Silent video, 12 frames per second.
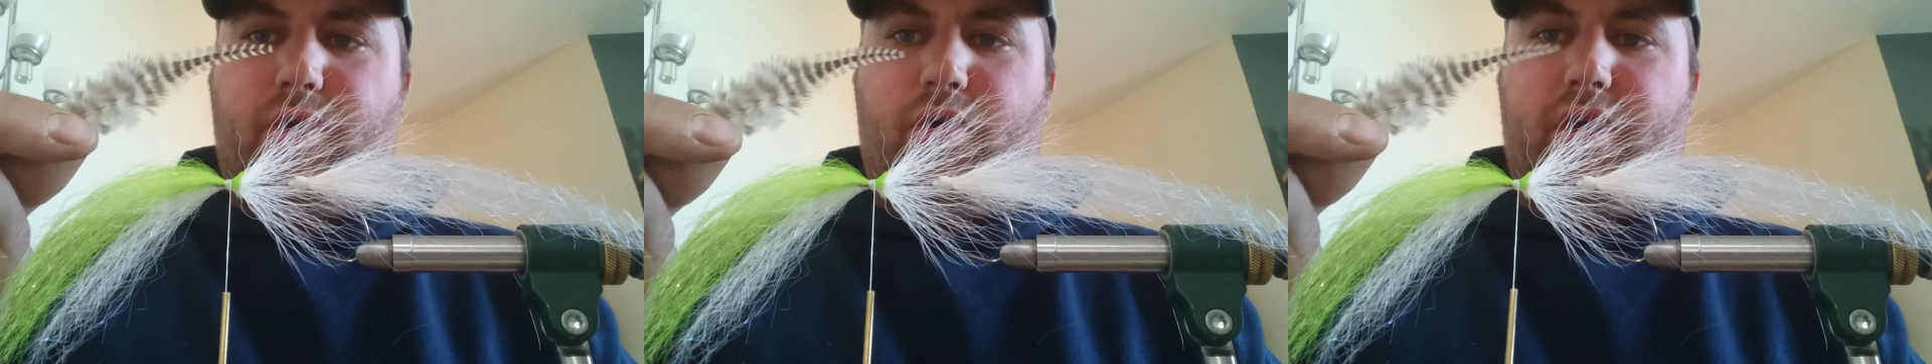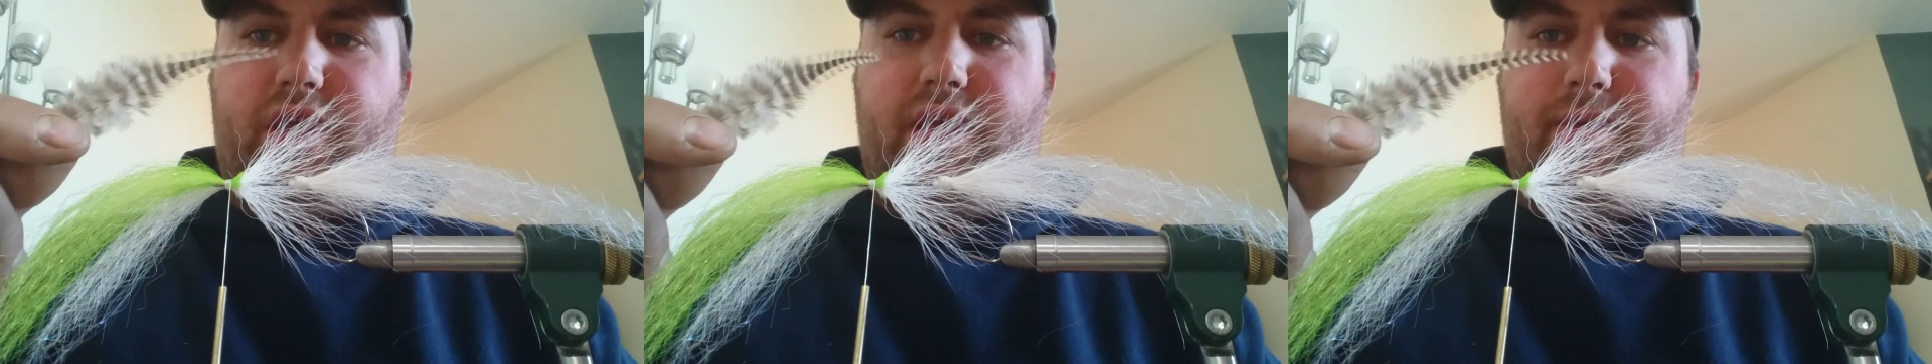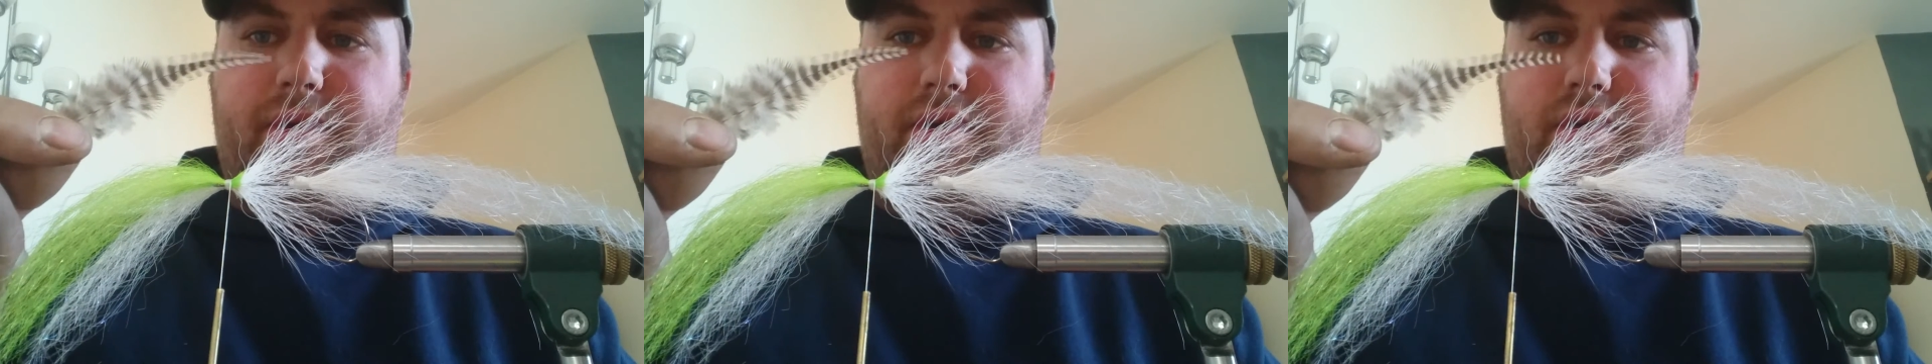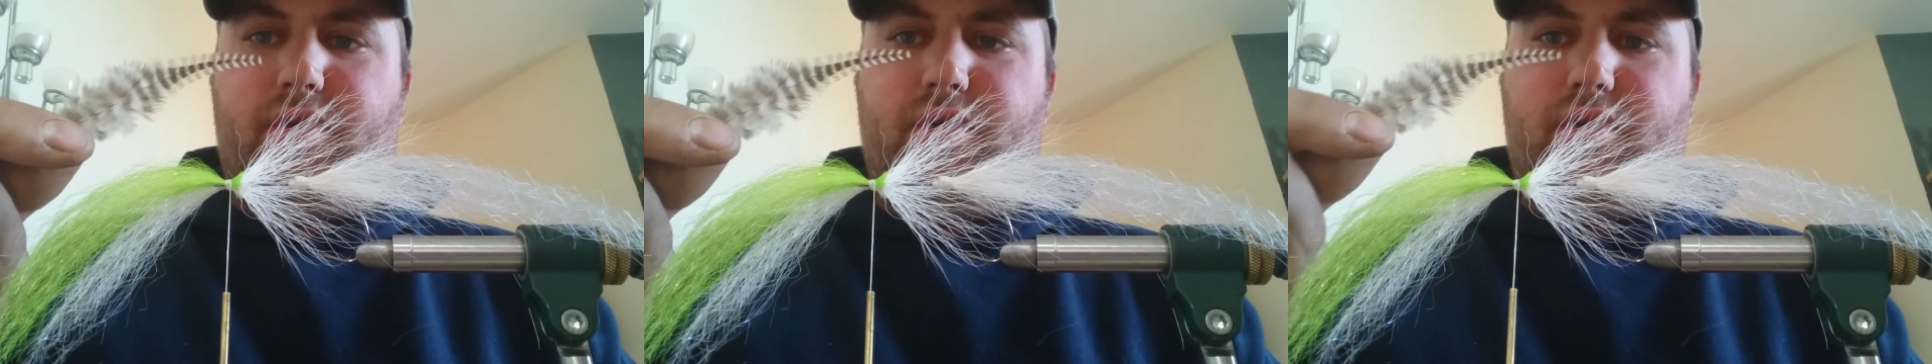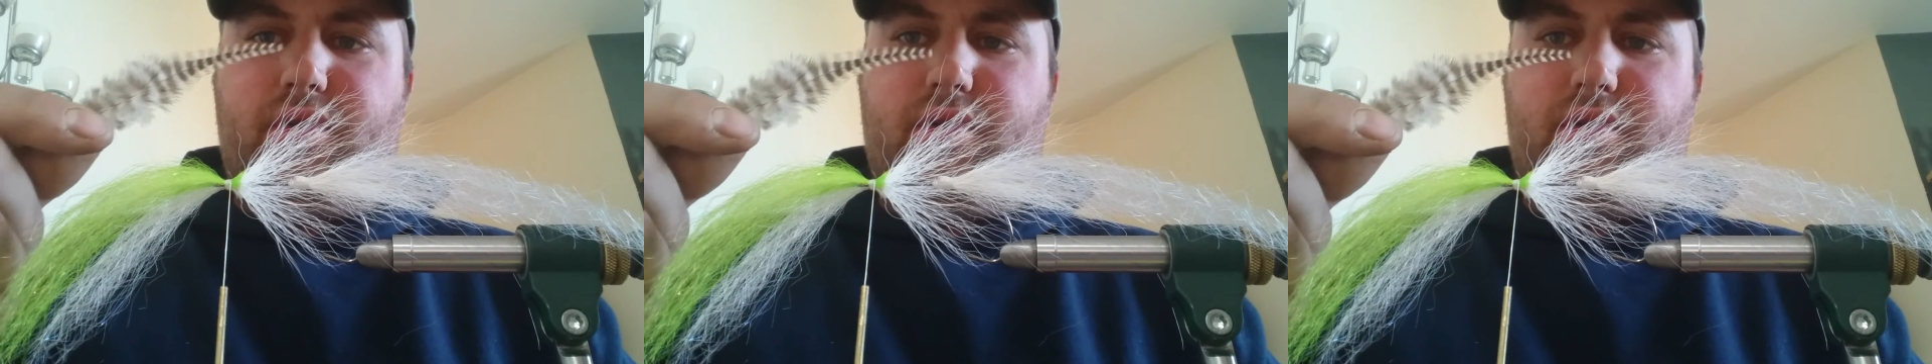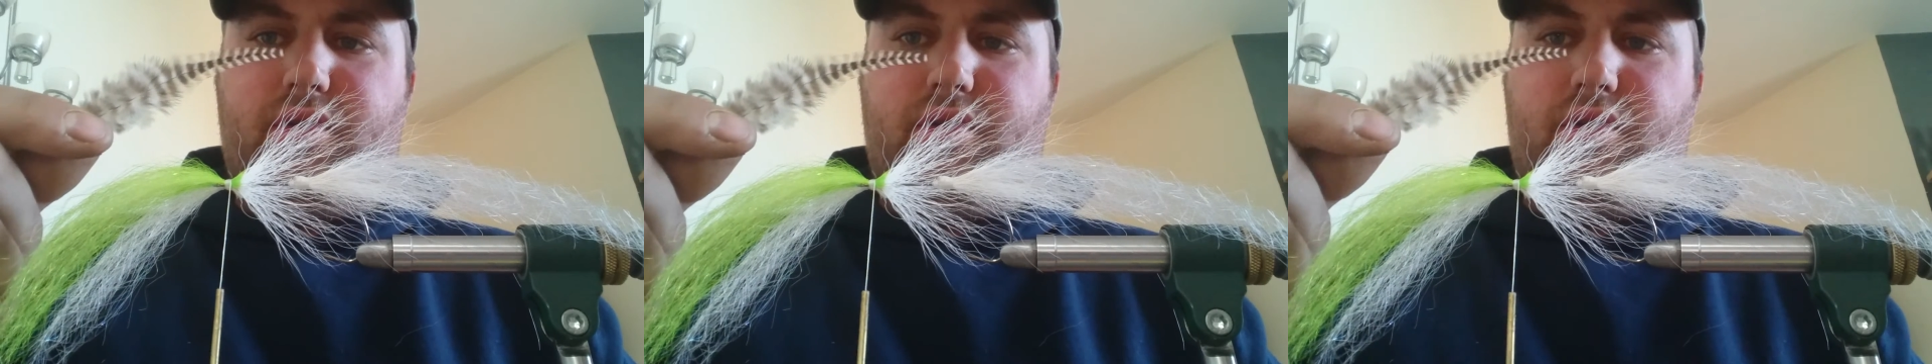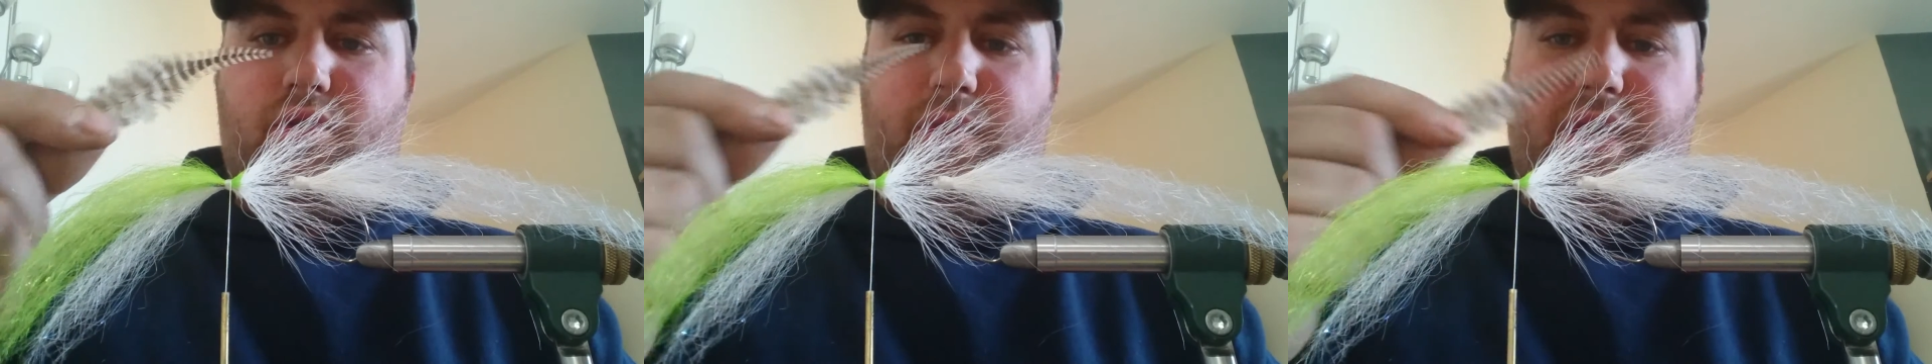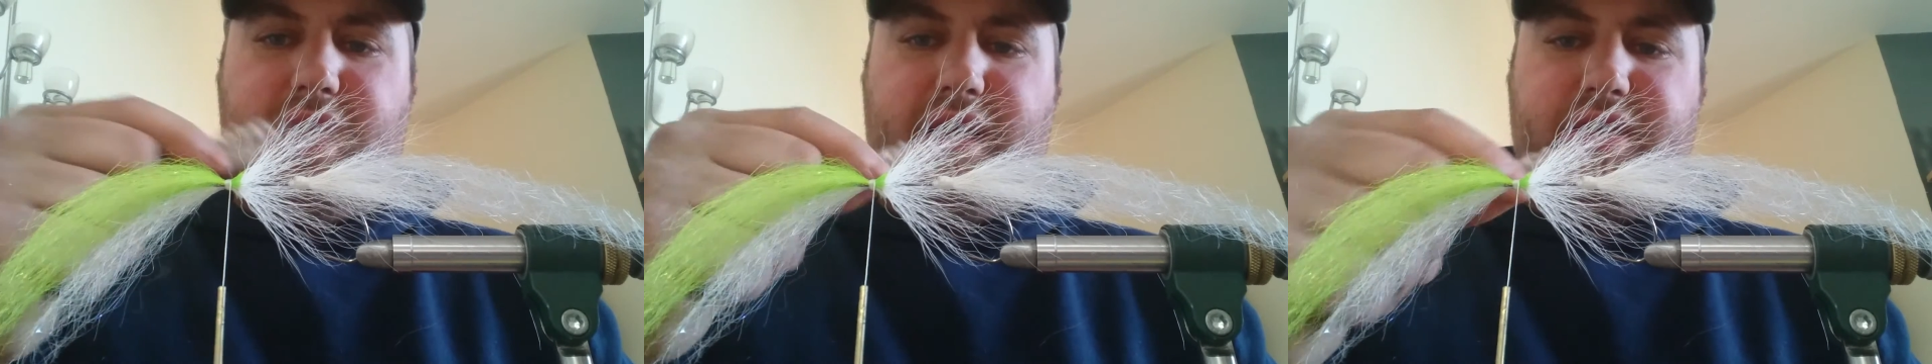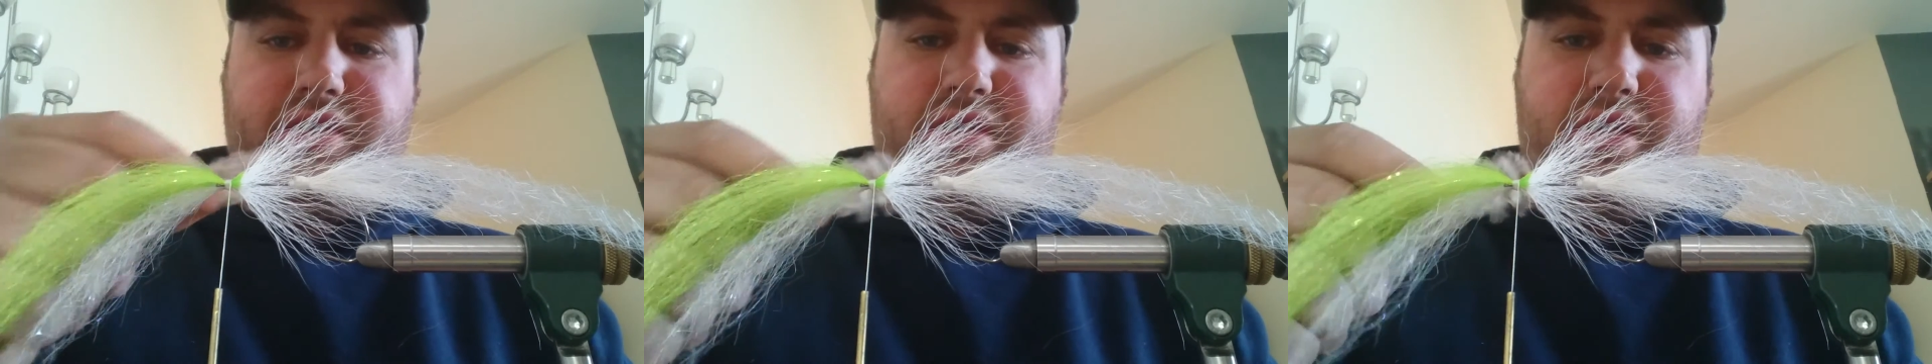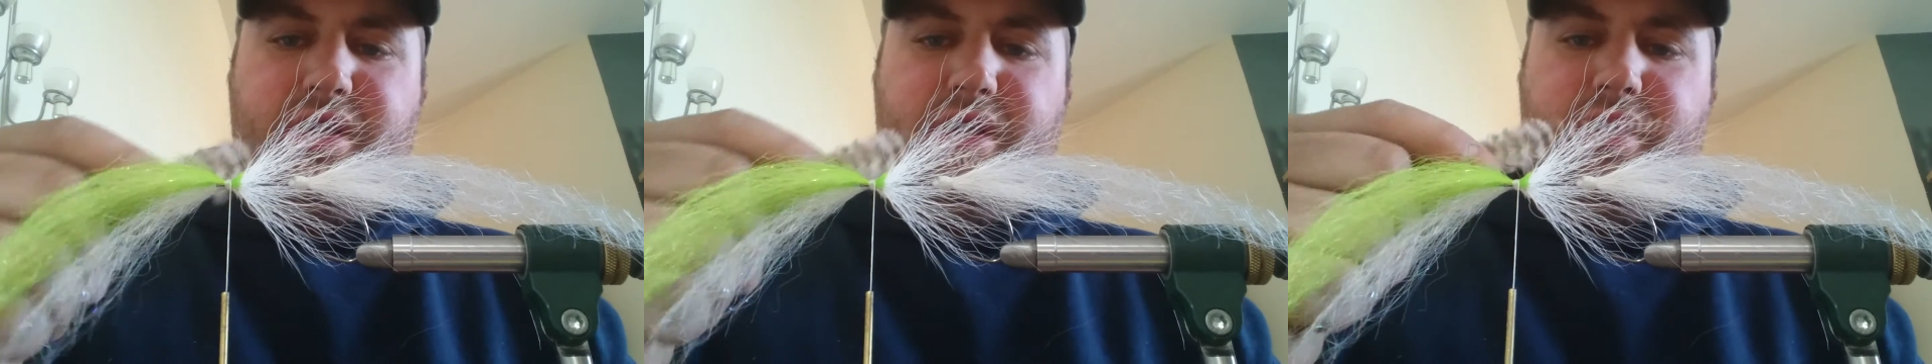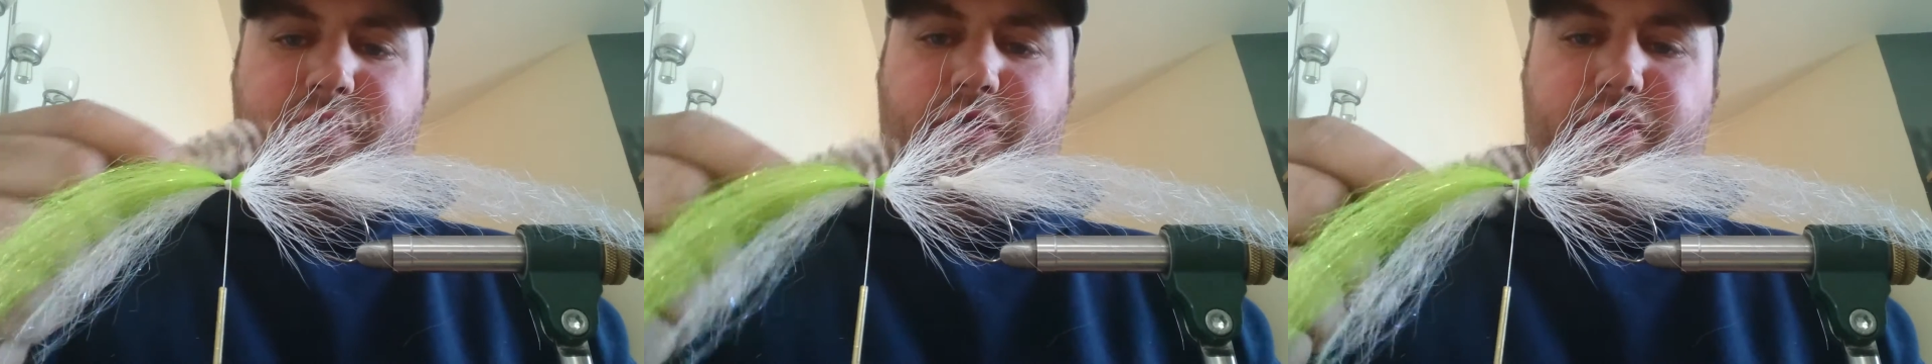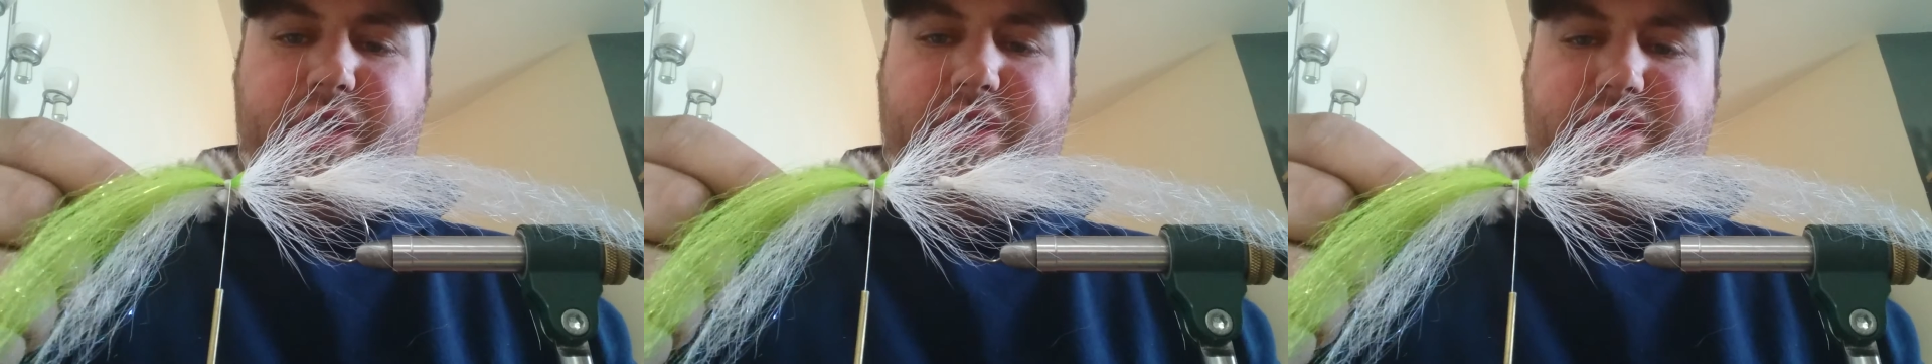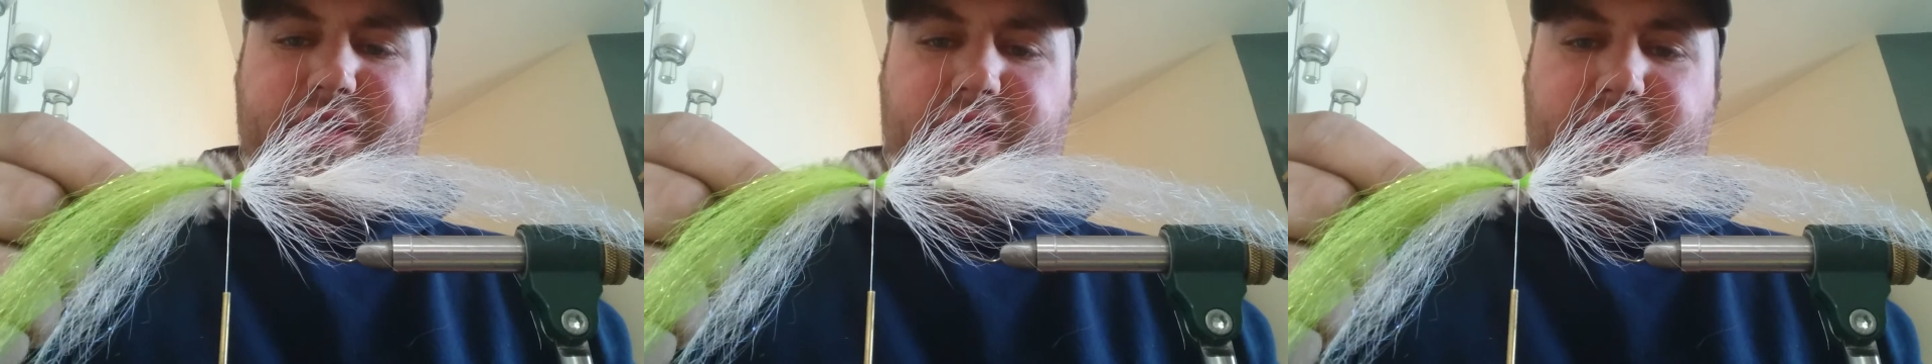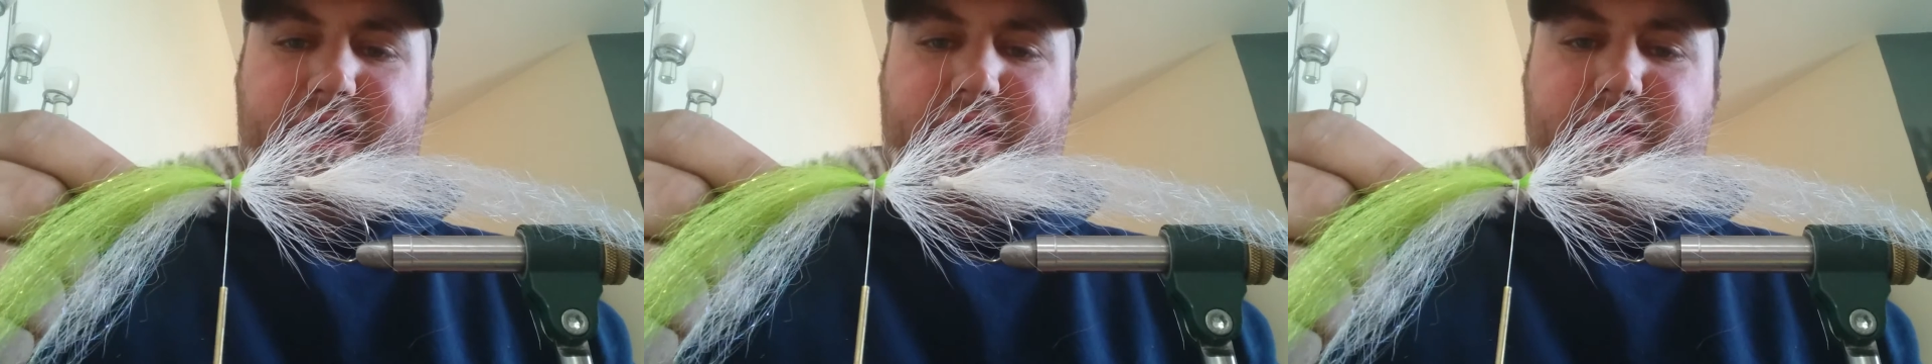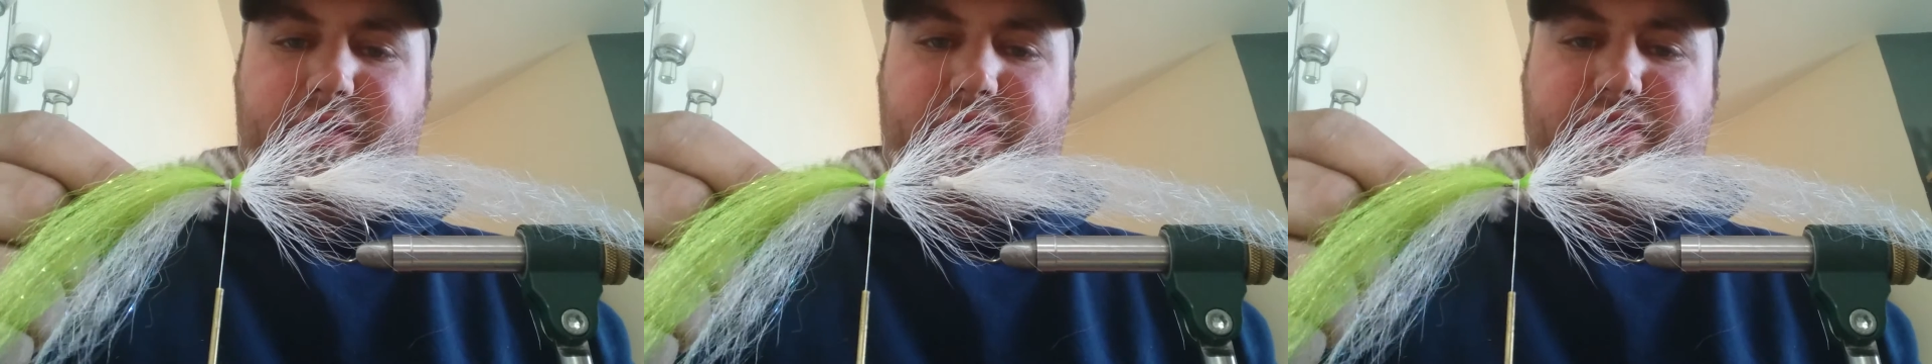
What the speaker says: I want to keep it the way it is for ease in tying.